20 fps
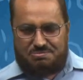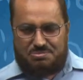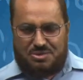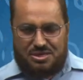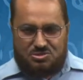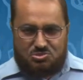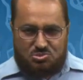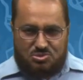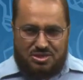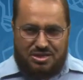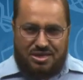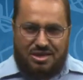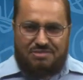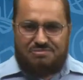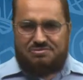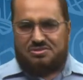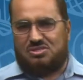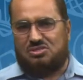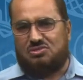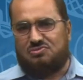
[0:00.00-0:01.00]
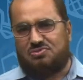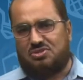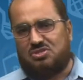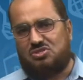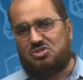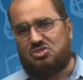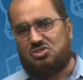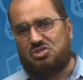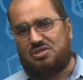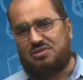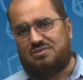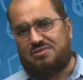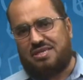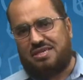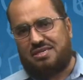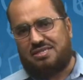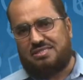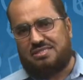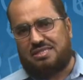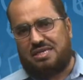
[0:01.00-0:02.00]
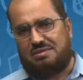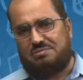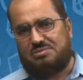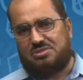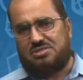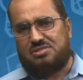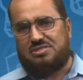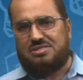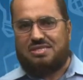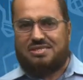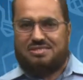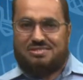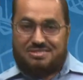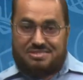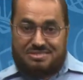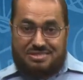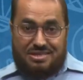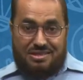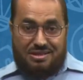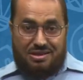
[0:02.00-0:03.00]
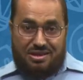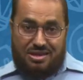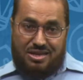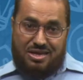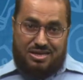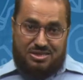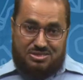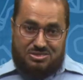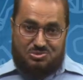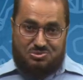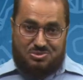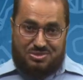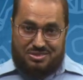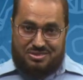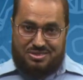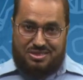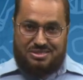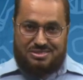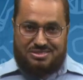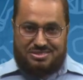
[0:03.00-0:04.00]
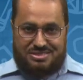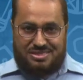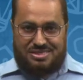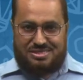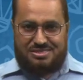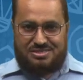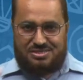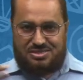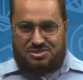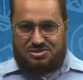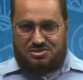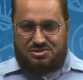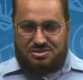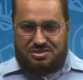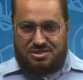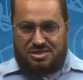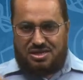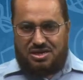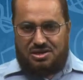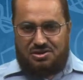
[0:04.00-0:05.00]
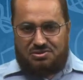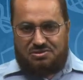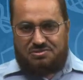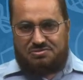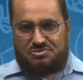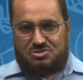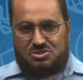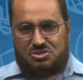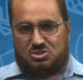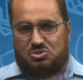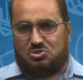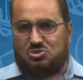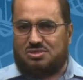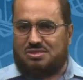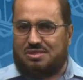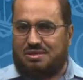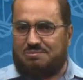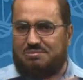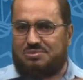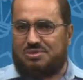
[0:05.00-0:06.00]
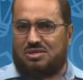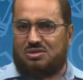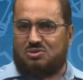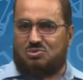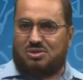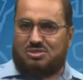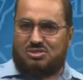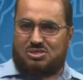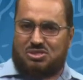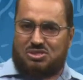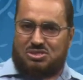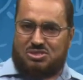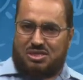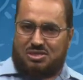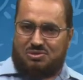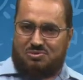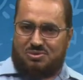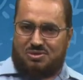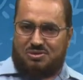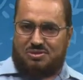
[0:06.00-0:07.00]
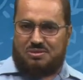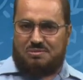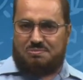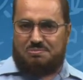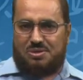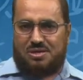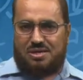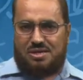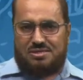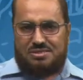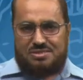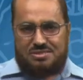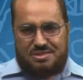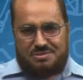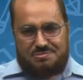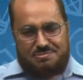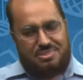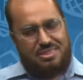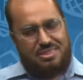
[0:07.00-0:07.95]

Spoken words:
But we haven't finished the exams since last week. That since here refers to something was continuing in the past